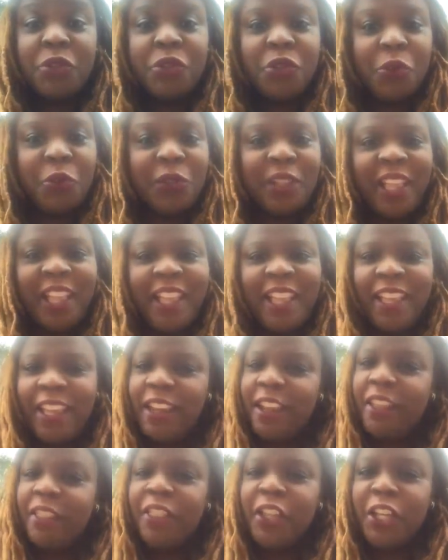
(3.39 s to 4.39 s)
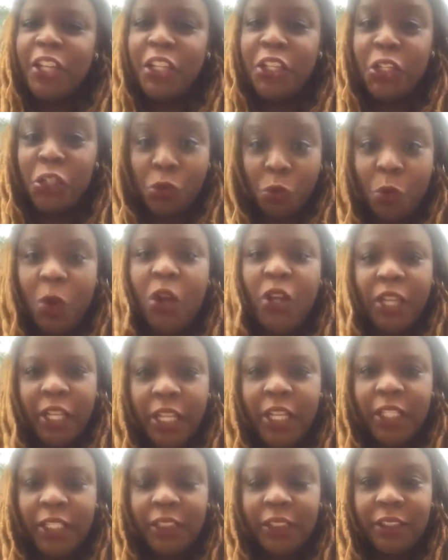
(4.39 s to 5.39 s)
so glad that you are
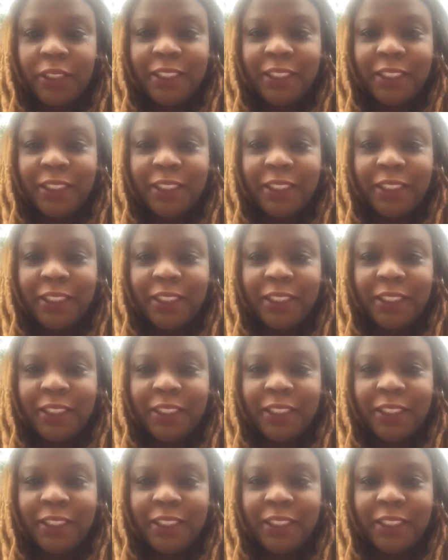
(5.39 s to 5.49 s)
here.